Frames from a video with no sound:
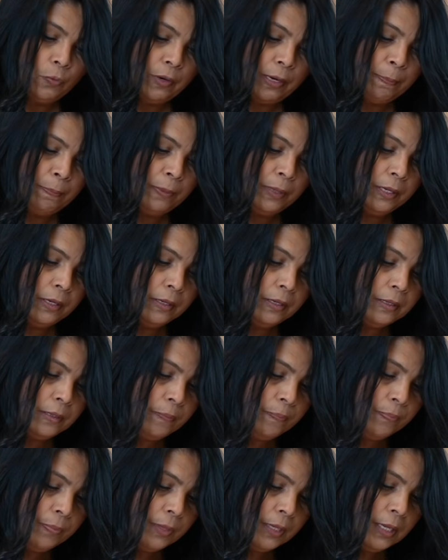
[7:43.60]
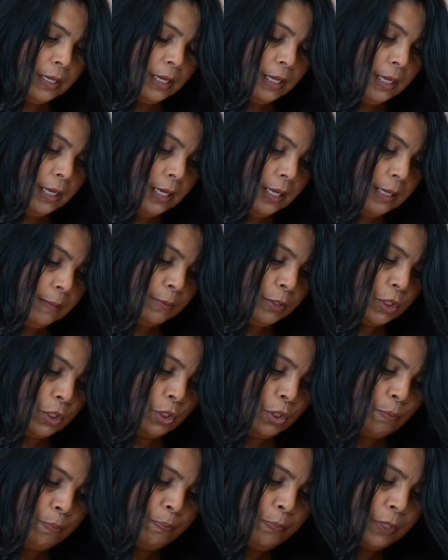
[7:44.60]
wrap here. I'm just
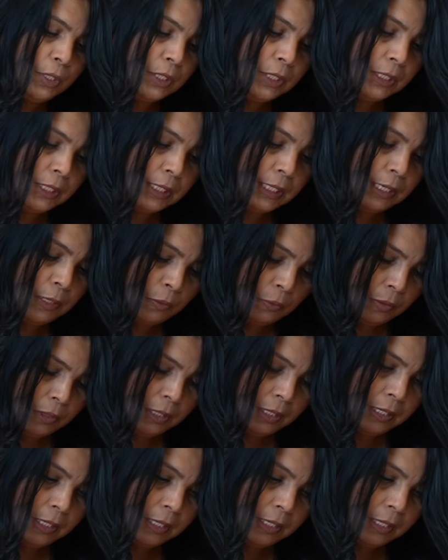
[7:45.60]
going to put it down